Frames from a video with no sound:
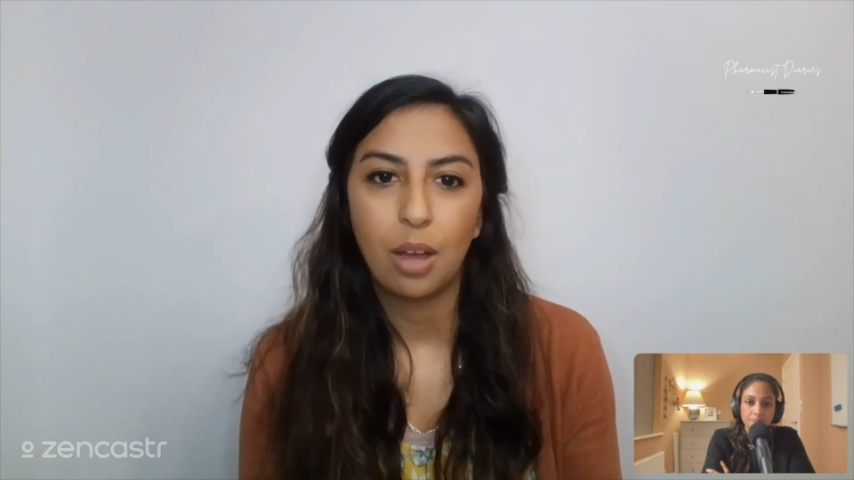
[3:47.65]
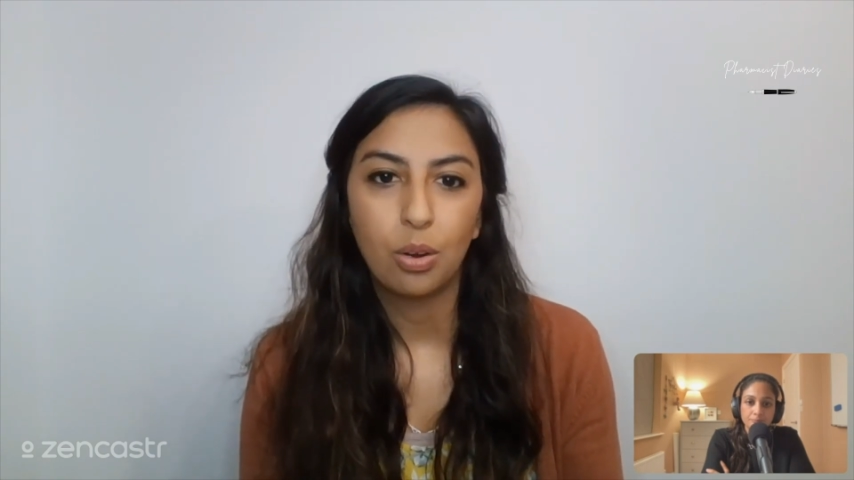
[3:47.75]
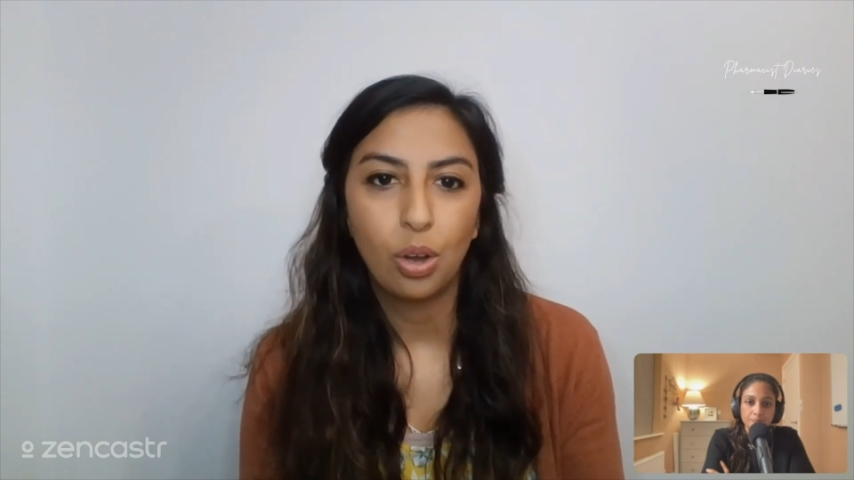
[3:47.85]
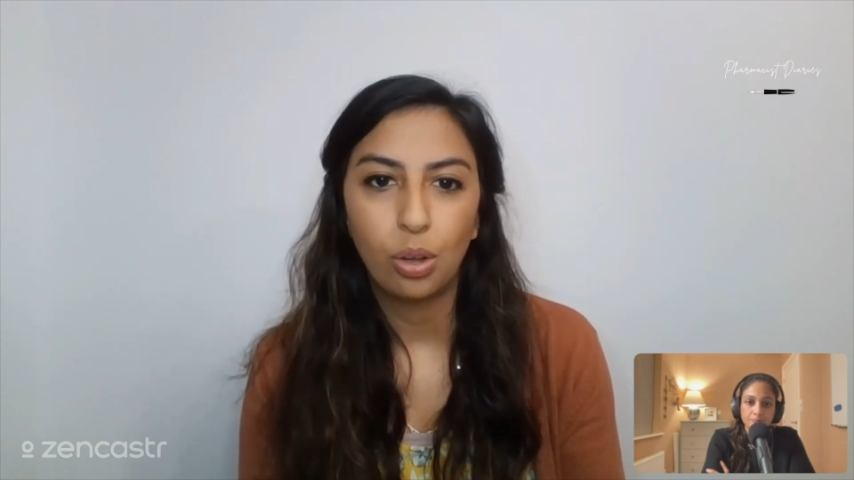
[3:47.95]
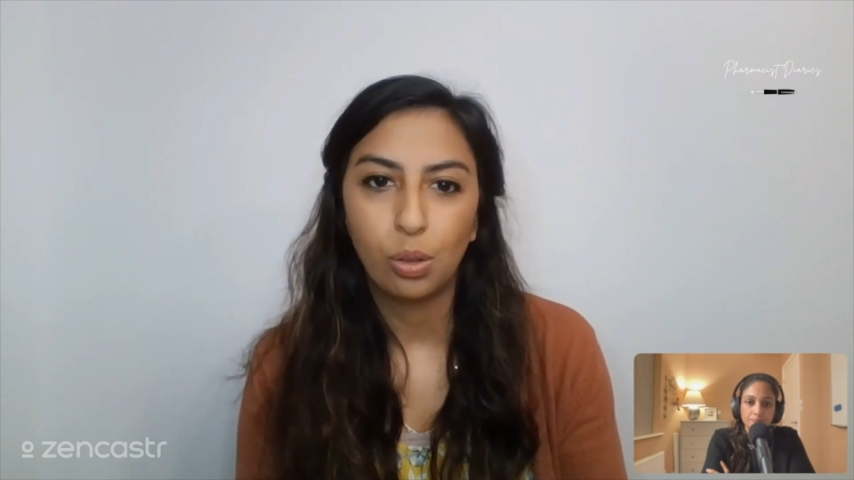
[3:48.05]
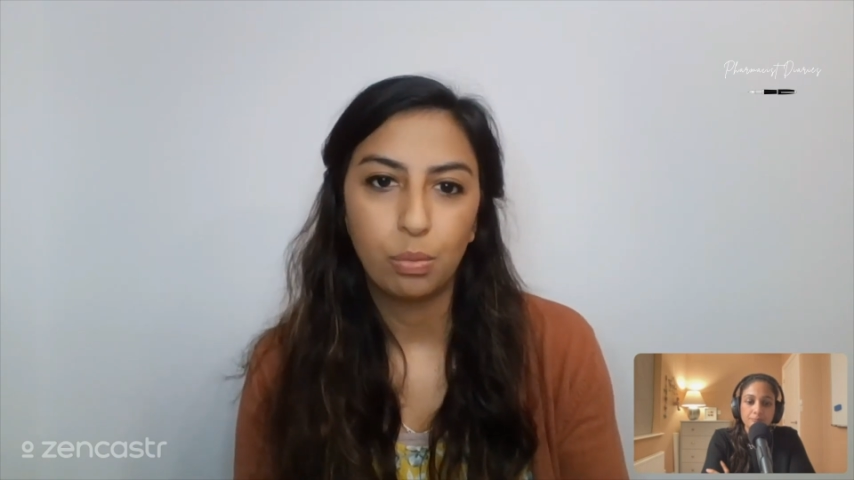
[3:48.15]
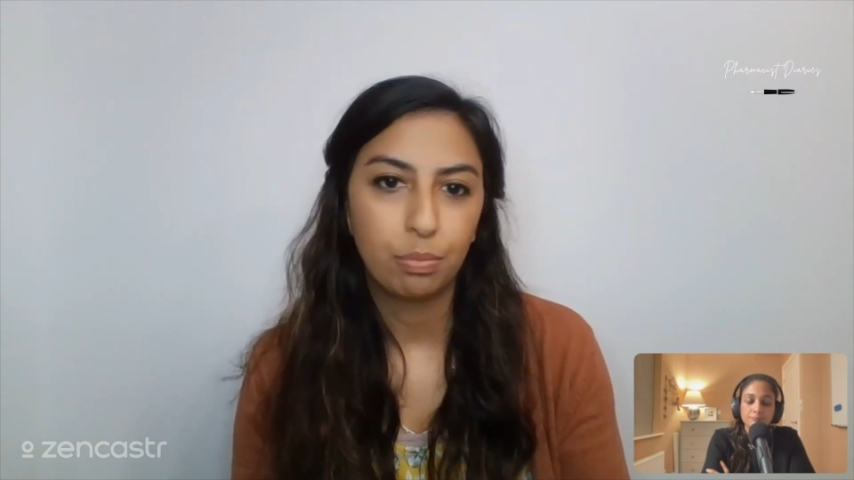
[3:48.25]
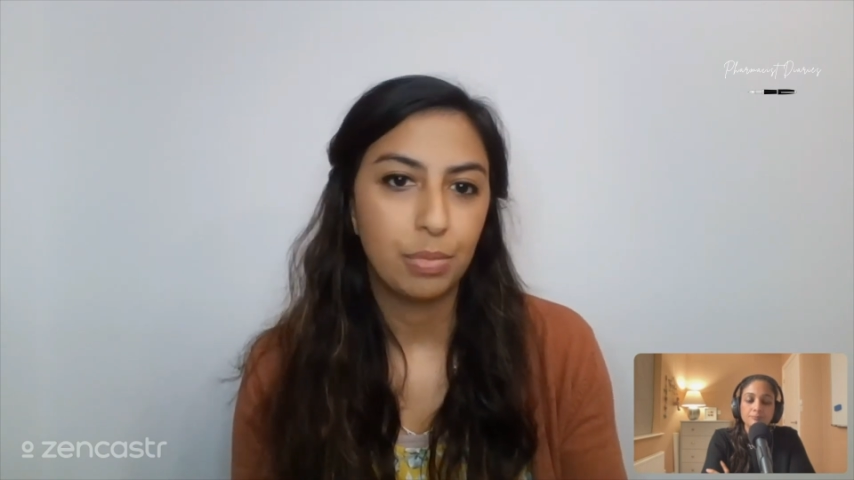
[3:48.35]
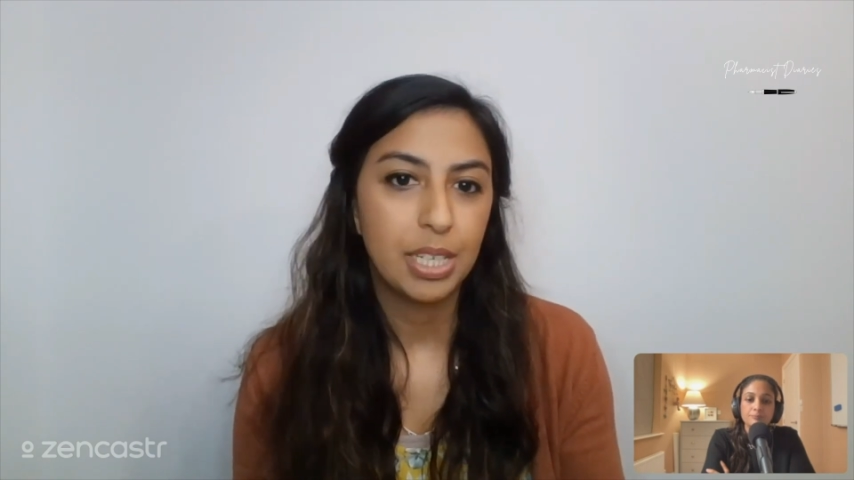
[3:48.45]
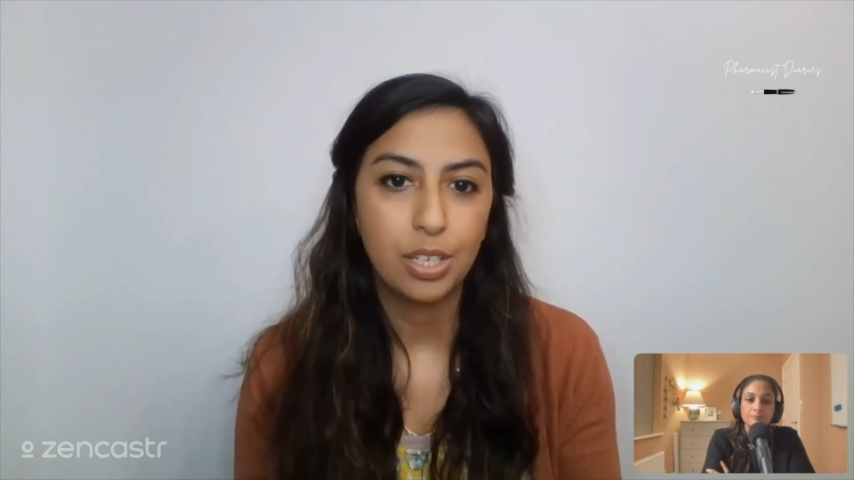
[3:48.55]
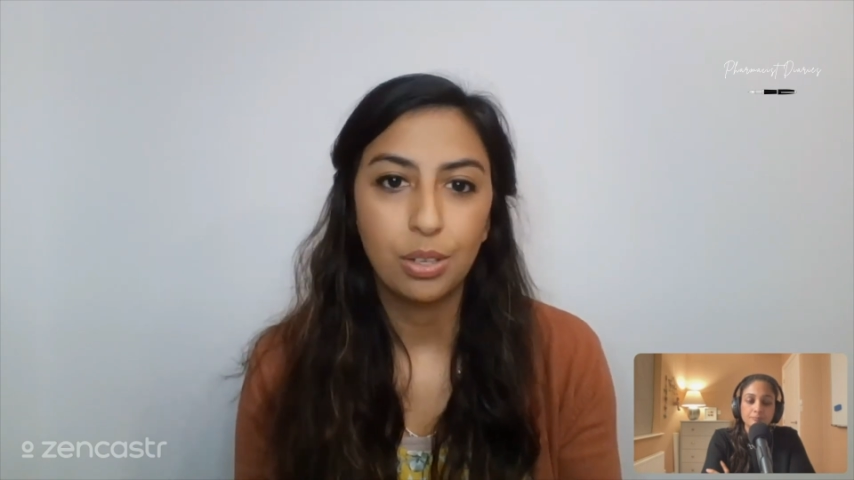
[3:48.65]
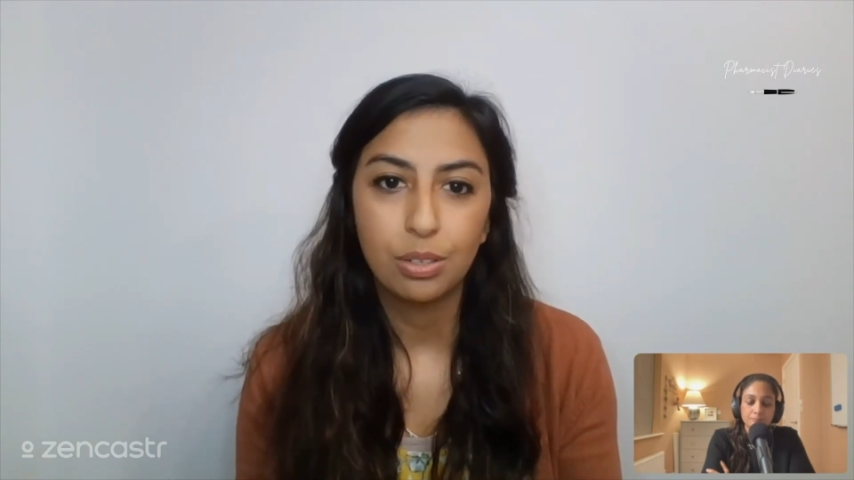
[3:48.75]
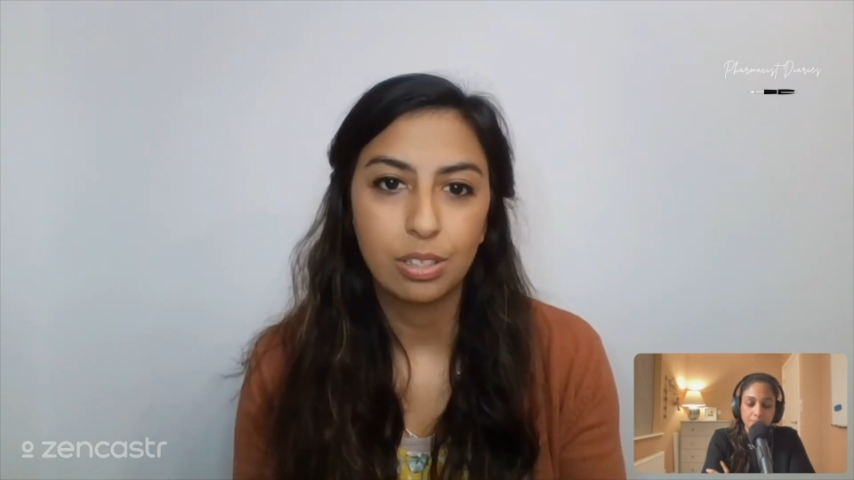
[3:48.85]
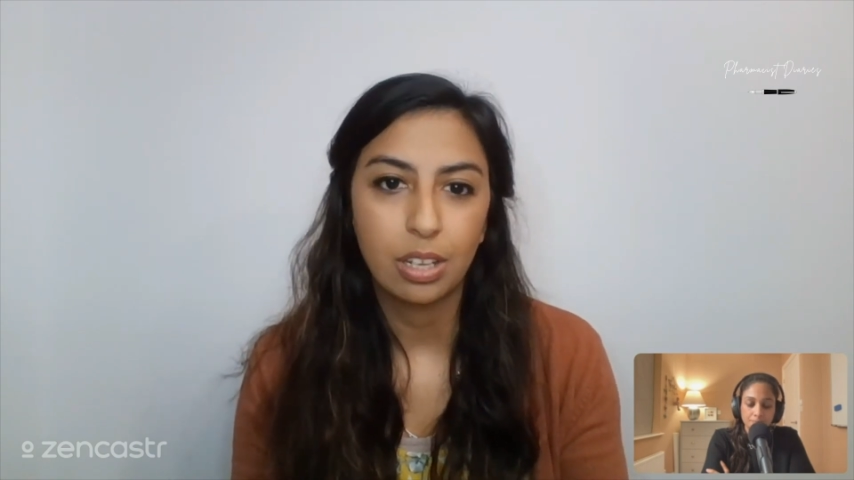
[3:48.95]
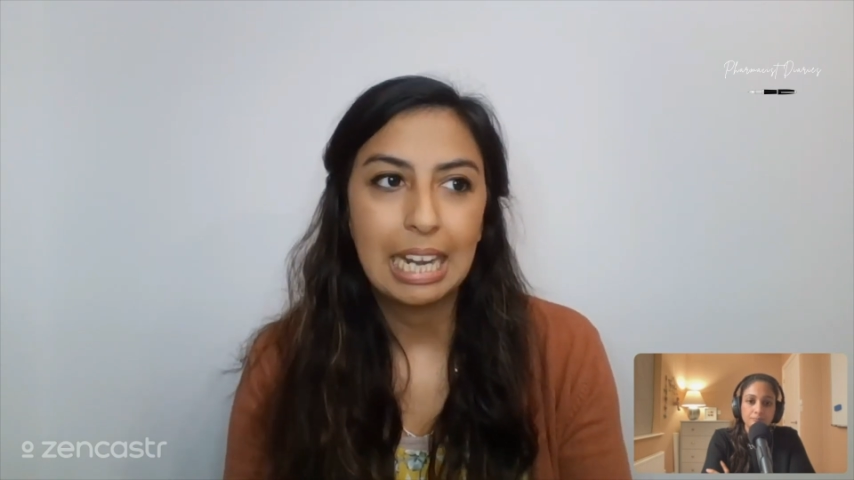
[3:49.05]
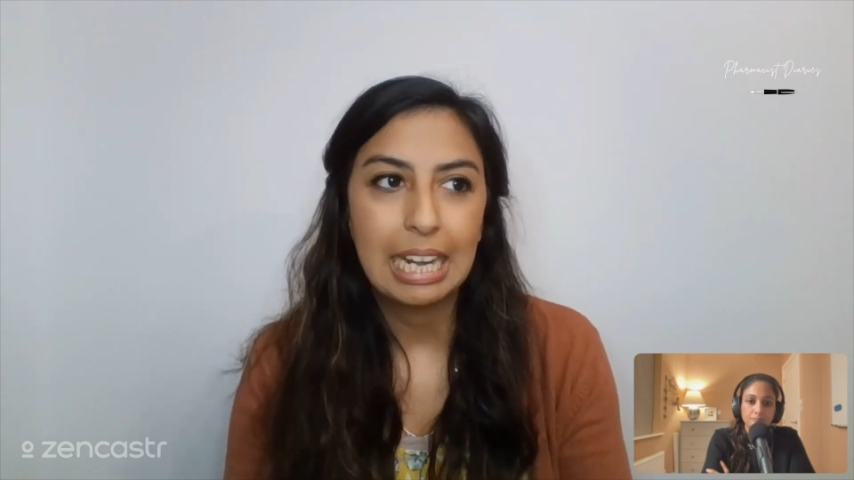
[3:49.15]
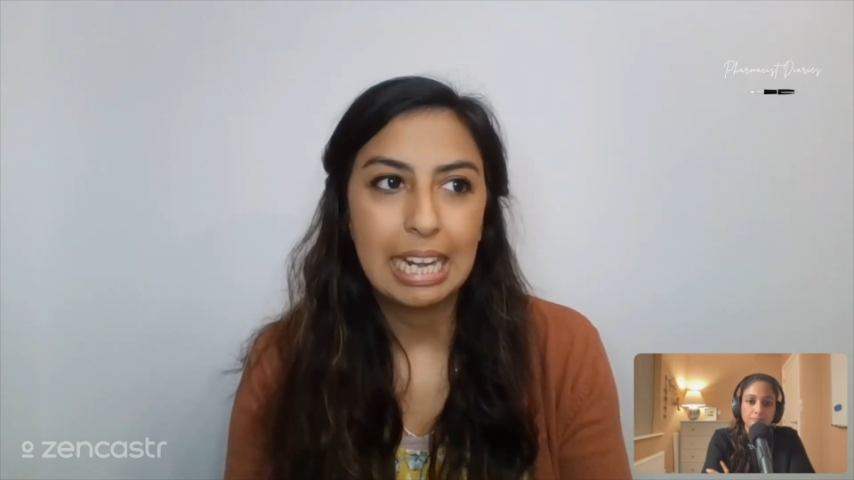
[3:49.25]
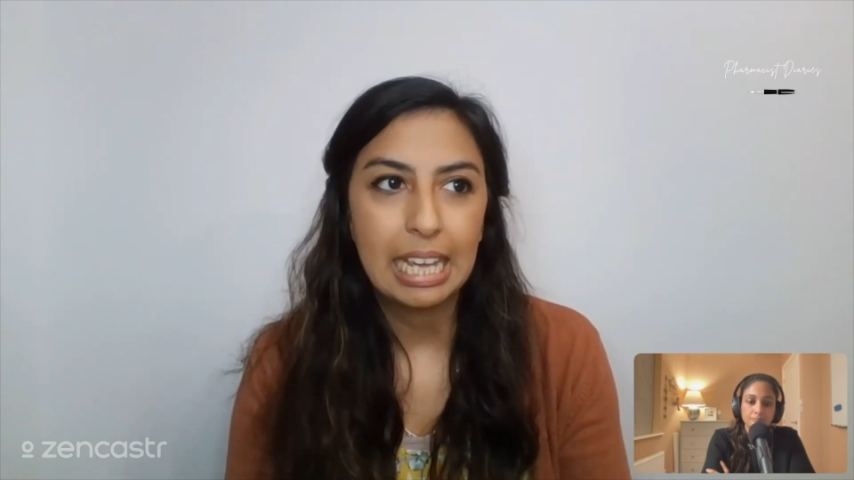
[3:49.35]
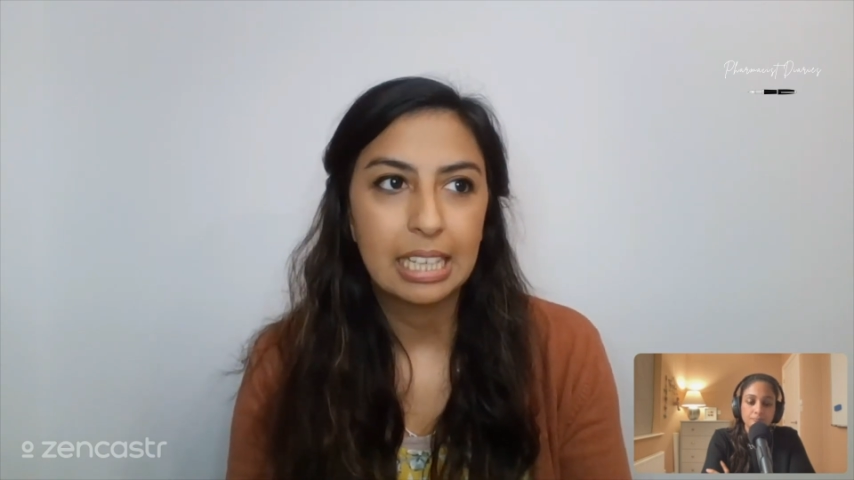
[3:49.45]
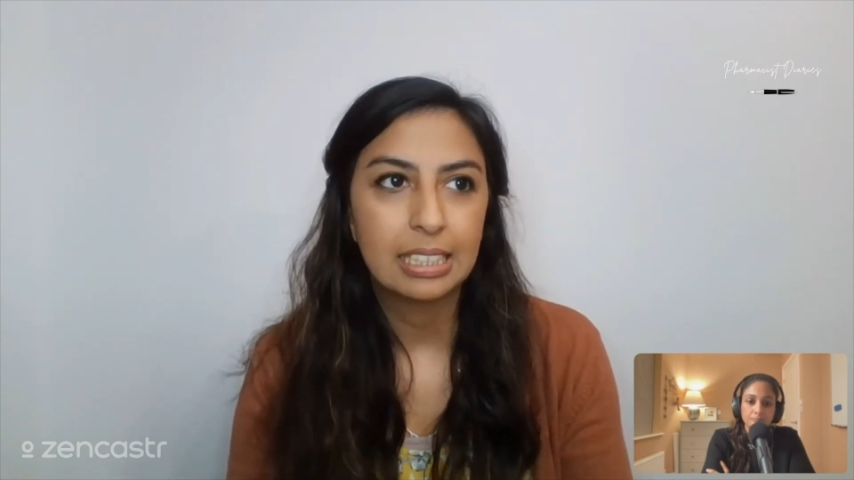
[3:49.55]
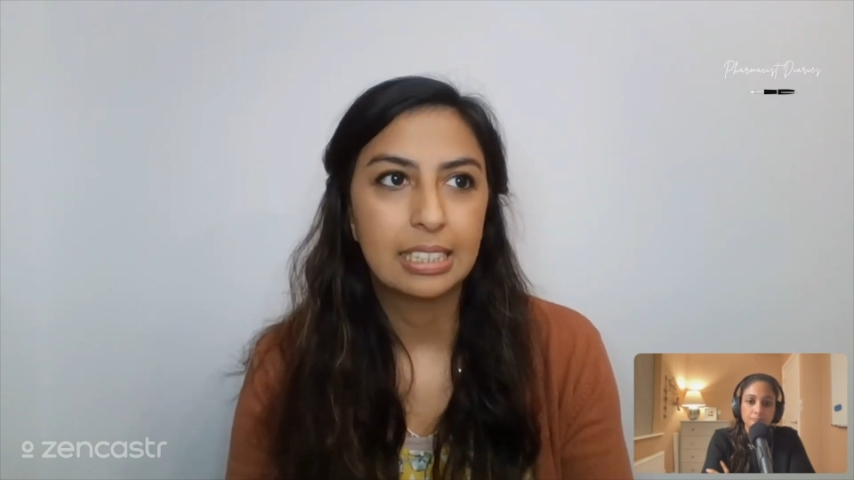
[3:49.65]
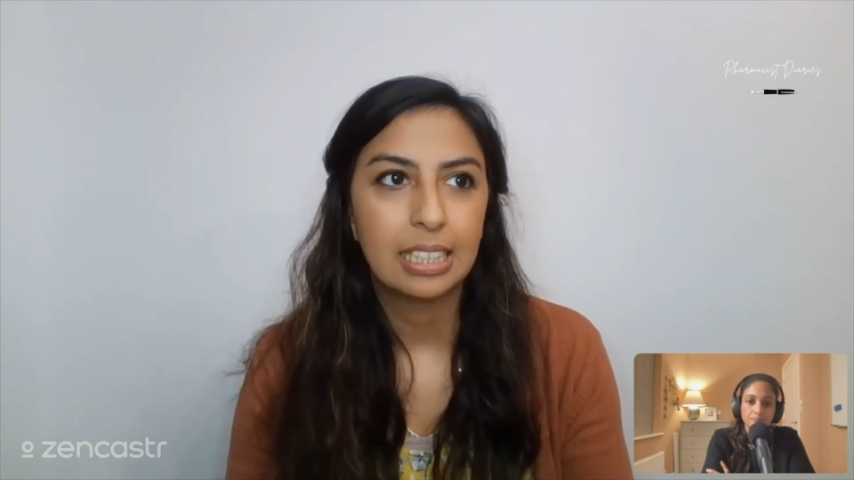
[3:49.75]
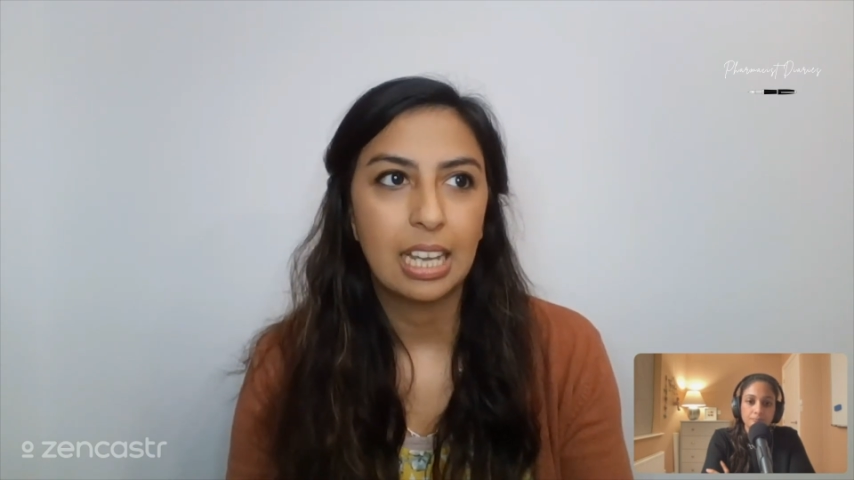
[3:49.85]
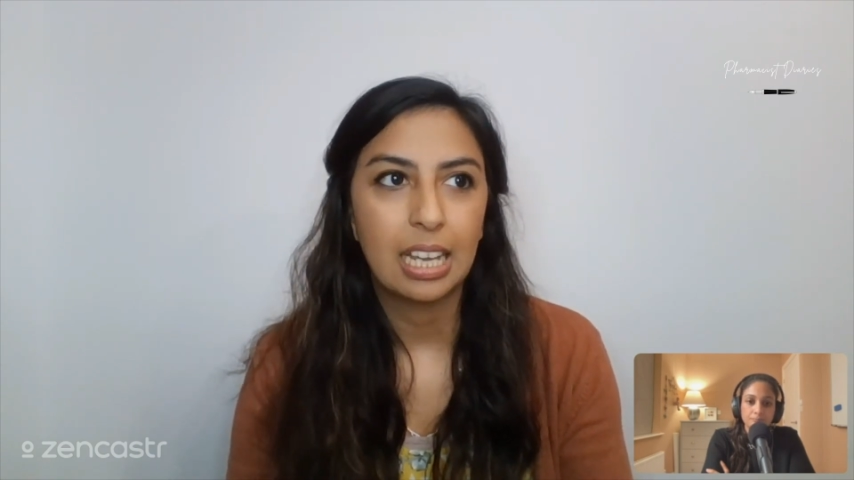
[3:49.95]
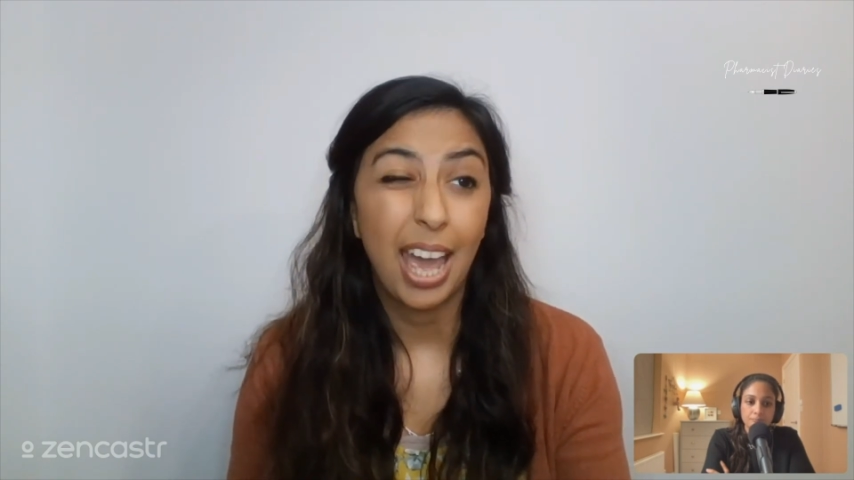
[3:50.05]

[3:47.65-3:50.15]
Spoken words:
alcohol misuse clinics,